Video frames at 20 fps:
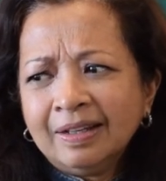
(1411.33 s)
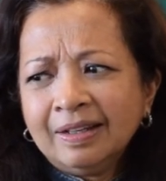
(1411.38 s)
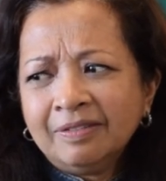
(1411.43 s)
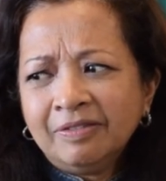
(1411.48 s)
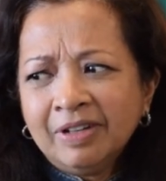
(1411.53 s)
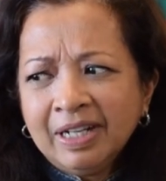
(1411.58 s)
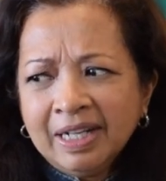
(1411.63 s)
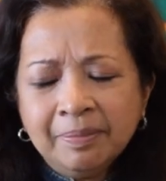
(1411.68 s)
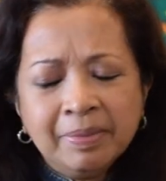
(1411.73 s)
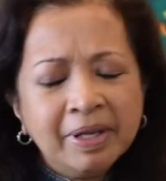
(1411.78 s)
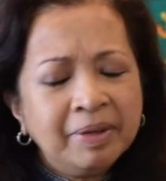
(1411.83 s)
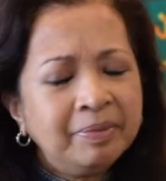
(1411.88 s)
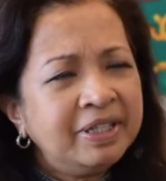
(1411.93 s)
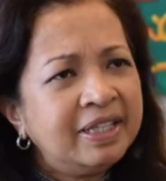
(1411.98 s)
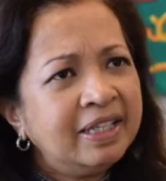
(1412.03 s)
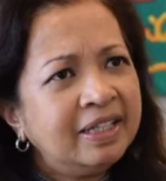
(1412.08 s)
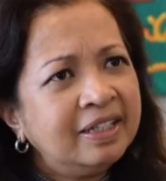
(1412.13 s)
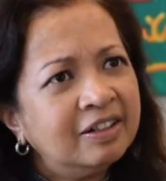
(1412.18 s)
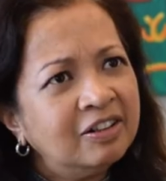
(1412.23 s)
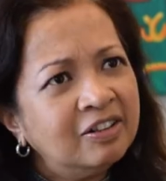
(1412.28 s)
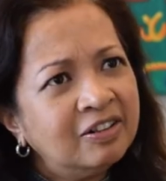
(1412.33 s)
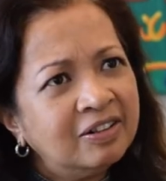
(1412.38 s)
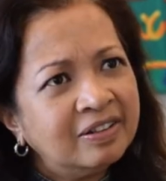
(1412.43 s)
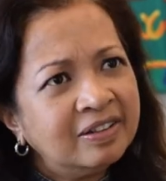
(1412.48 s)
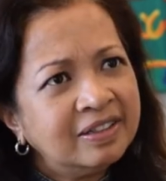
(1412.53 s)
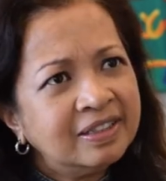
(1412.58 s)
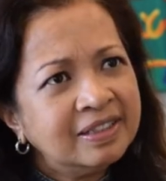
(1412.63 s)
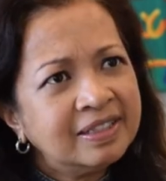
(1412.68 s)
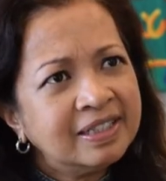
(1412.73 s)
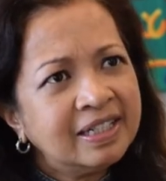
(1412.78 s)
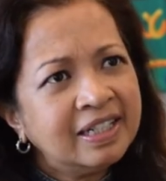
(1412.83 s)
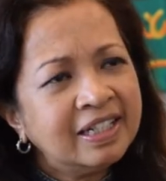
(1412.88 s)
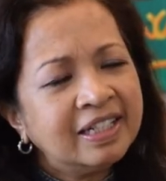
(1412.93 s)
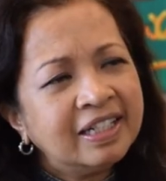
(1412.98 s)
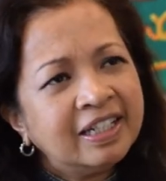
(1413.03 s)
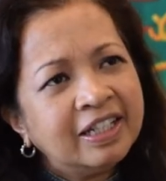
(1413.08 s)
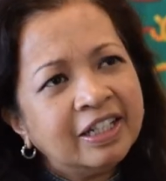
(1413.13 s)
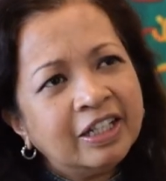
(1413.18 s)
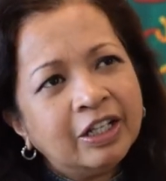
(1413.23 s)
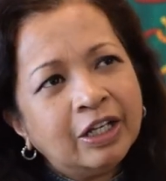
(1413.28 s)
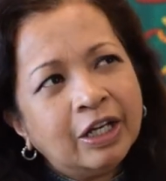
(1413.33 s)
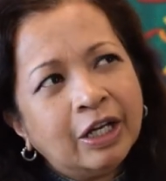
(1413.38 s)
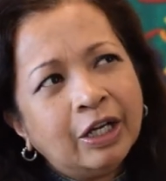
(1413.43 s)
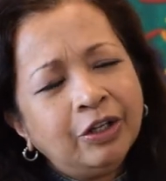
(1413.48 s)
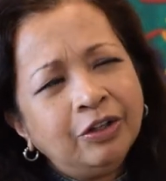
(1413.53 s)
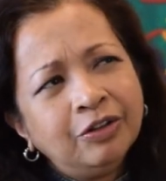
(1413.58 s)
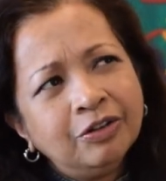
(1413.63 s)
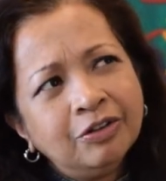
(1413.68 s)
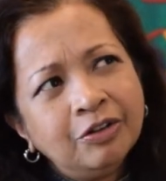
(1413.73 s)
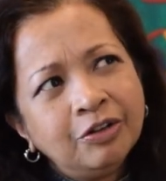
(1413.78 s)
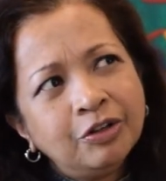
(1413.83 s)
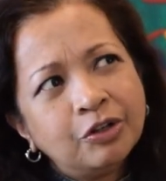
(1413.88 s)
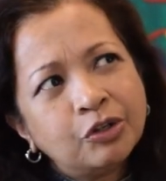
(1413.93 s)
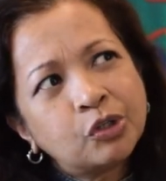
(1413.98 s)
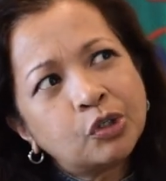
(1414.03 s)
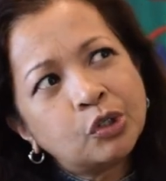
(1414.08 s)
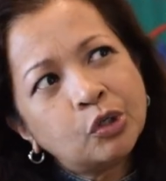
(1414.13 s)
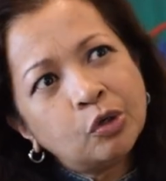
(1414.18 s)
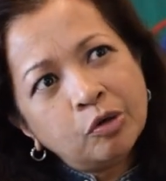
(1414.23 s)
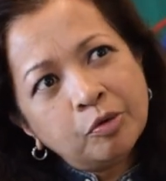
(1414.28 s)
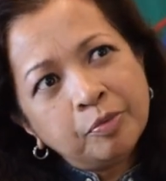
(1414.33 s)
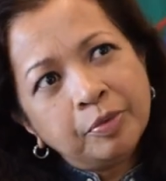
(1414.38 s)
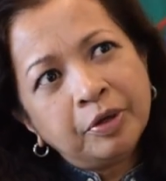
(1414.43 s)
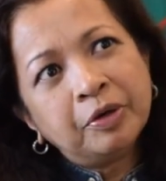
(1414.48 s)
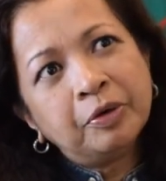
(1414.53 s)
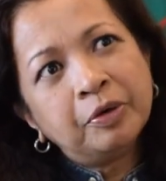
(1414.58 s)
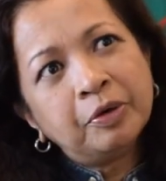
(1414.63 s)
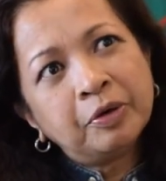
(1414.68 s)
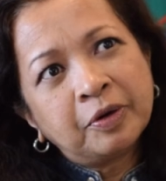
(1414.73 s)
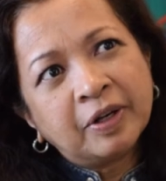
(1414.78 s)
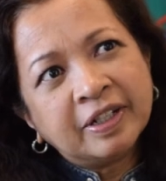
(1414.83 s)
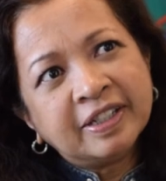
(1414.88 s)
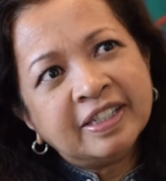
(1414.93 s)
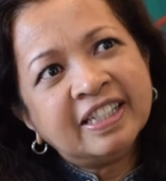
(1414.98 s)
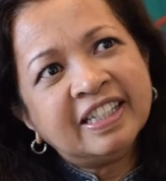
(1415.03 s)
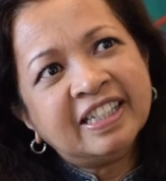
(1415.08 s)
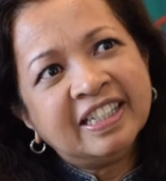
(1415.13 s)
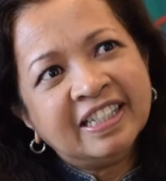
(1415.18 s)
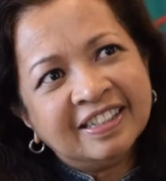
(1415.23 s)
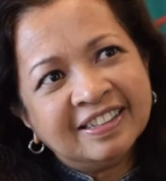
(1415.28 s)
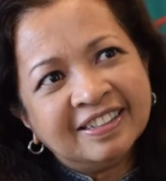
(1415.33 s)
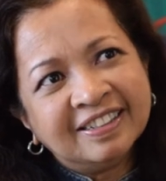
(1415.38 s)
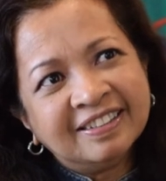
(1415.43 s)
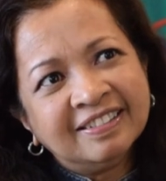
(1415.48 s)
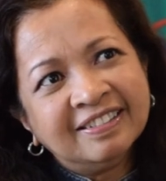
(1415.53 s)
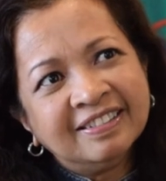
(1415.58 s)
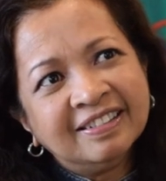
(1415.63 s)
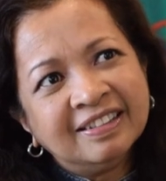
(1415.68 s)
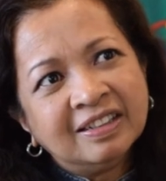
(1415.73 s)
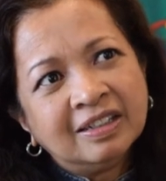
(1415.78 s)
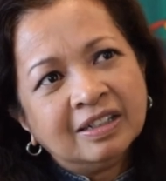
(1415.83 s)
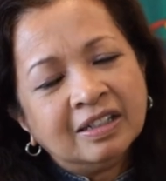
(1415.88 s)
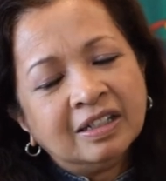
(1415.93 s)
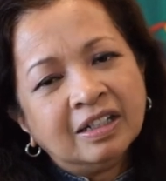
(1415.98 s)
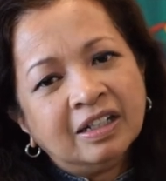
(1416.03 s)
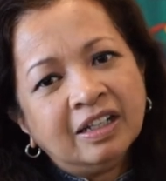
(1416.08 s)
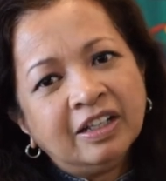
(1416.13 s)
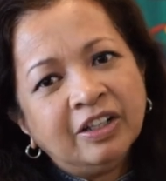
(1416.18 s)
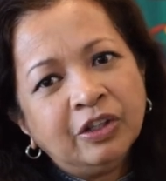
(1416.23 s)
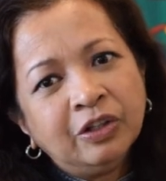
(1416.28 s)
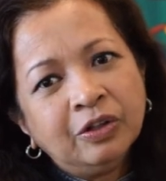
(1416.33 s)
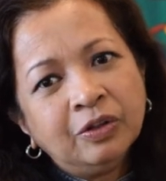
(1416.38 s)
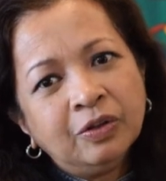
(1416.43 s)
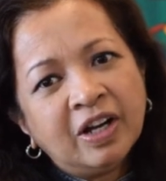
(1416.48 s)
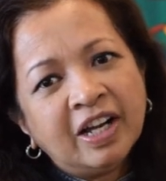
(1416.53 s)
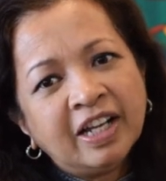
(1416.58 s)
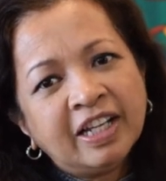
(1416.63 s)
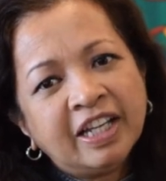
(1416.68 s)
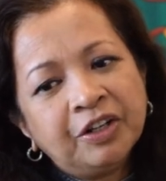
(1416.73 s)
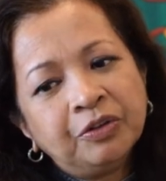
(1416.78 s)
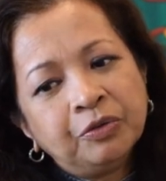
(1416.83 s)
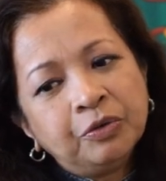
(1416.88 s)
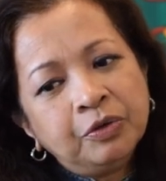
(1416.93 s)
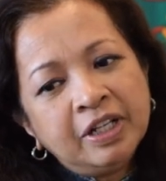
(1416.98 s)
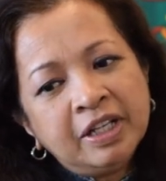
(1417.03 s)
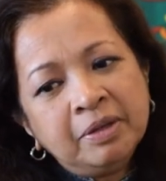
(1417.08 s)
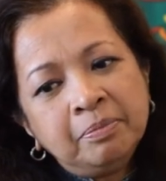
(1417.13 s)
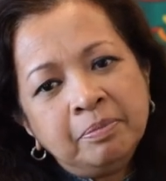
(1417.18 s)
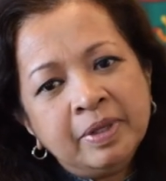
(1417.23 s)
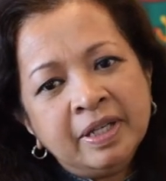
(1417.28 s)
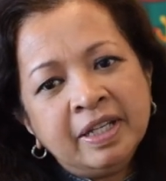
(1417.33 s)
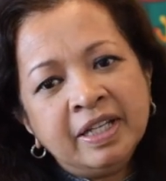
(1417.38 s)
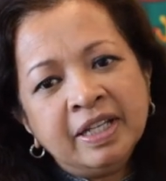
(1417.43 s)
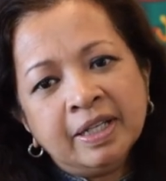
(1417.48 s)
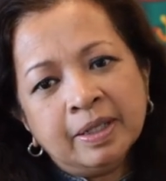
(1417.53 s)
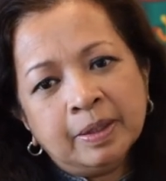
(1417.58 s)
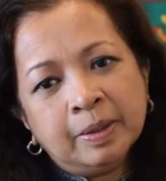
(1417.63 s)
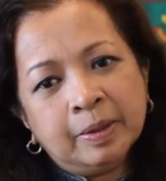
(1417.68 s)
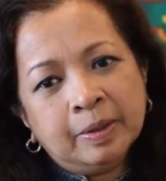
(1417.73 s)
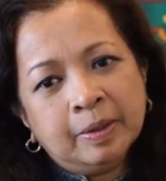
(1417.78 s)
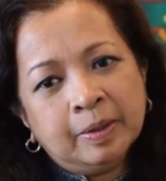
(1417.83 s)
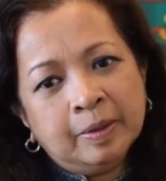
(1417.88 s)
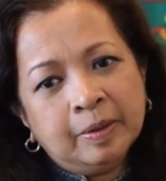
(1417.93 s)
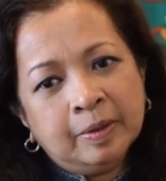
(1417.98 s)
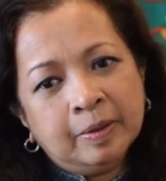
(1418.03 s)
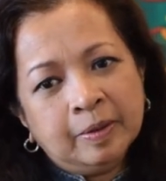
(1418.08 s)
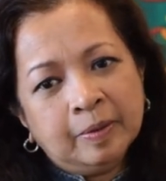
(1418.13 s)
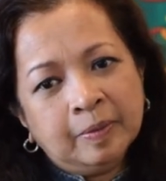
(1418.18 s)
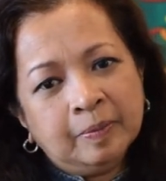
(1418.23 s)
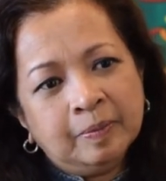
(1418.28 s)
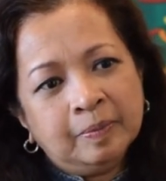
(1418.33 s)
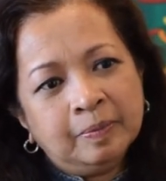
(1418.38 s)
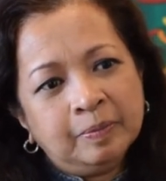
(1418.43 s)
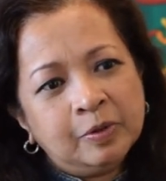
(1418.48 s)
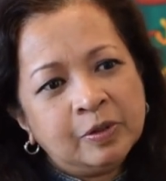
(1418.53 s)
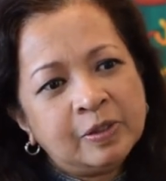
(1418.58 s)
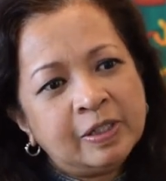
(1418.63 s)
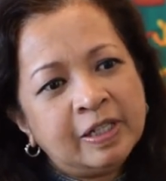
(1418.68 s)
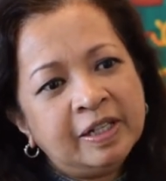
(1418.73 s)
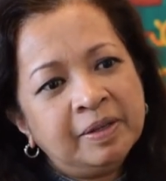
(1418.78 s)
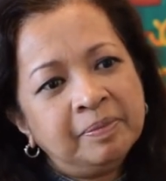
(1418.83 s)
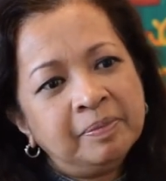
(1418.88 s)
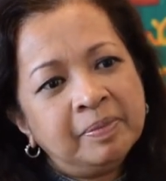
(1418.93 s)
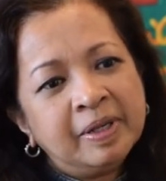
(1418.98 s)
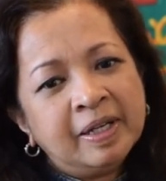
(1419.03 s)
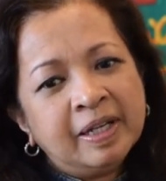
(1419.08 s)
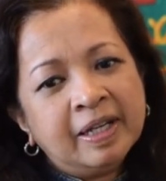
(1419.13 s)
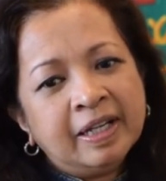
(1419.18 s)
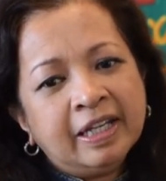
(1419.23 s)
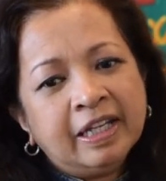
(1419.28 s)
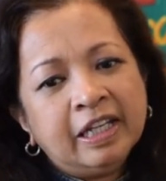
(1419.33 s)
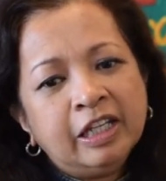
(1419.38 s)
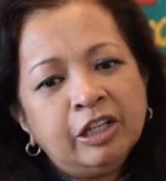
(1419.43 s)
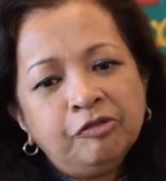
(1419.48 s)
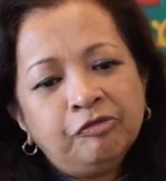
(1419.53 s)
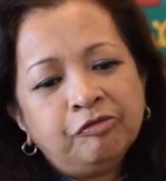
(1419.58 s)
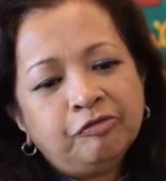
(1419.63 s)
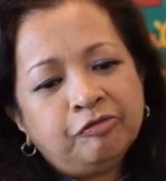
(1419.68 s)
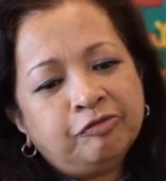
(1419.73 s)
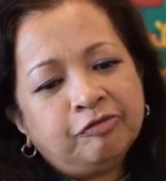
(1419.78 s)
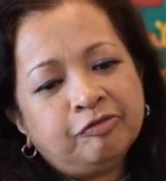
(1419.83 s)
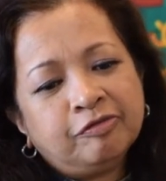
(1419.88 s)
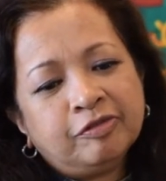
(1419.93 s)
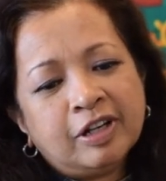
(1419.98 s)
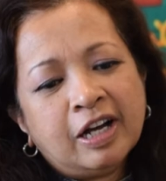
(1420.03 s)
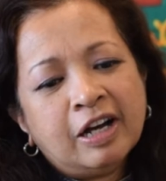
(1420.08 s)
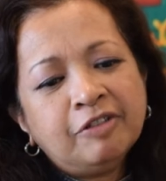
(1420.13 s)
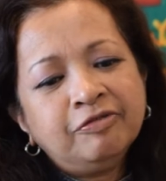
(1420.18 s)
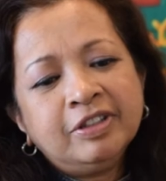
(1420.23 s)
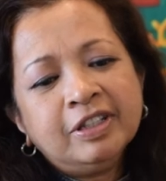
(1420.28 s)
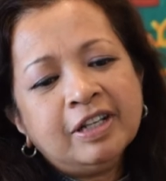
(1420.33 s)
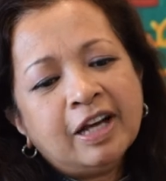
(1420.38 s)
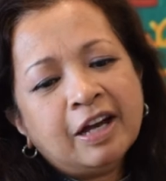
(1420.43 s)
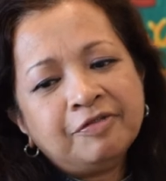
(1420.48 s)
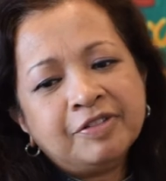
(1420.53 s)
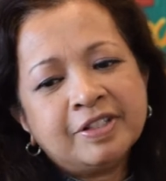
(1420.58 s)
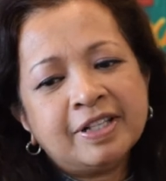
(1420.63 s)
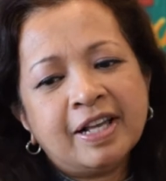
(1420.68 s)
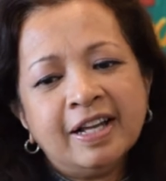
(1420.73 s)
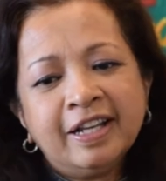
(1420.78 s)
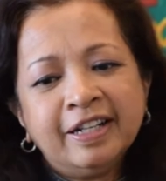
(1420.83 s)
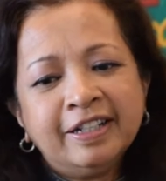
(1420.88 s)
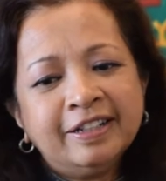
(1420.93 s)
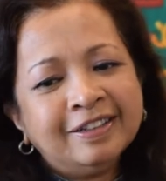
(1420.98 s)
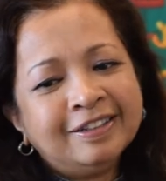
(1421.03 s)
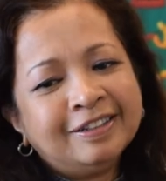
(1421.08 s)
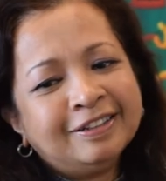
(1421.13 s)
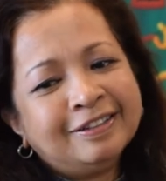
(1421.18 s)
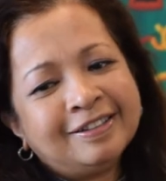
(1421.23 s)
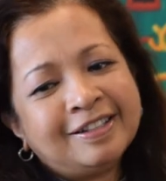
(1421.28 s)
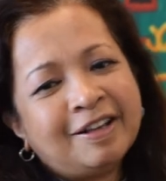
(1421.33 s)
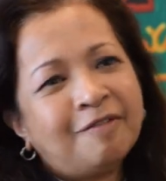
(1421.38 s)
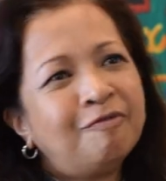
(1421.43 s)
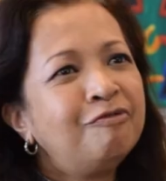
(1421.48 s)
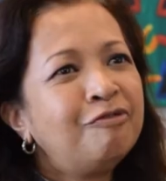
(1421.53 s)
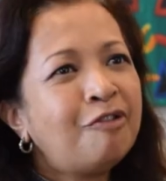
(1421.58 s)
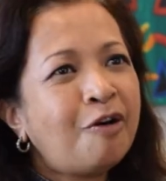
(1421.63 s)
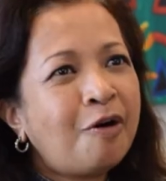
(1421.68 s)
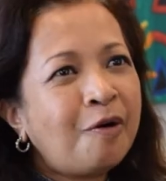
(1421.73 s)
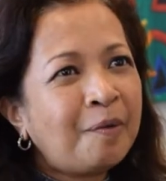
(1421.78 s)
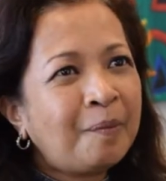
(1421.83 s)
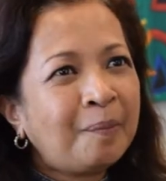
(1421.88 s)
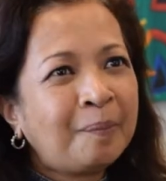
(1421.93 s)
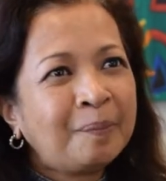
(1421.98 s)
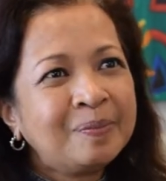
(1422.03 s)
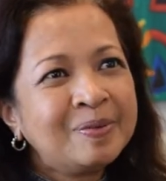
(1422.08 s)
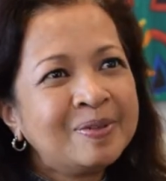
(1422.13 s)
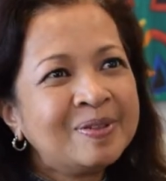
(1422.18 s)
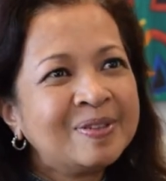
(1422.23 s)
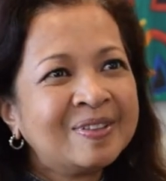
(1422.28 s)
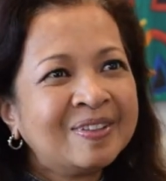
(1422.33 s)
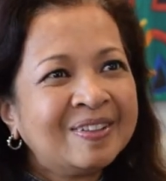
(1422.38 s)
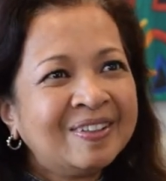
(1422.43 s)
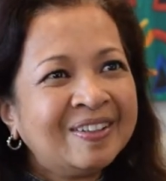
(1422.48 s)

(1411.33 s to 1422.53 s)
really made me think a lot. He said, you know, you're so bureaucratic here. You know, I can only be a Muslim if after I've signed some forms